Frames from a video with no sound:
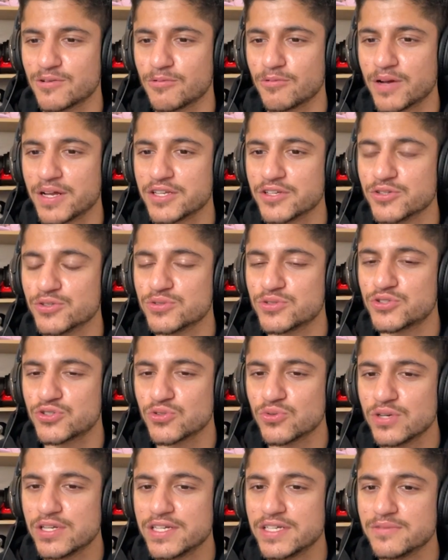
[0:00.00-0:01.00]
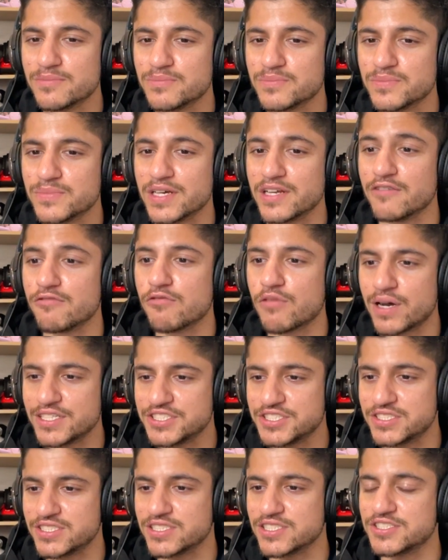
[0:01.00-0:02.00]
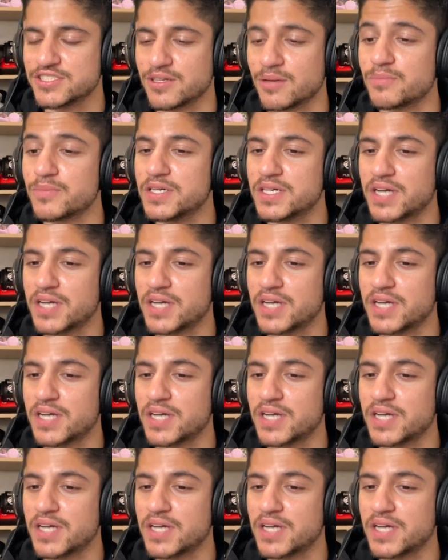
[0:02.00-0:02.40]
when you truly invest some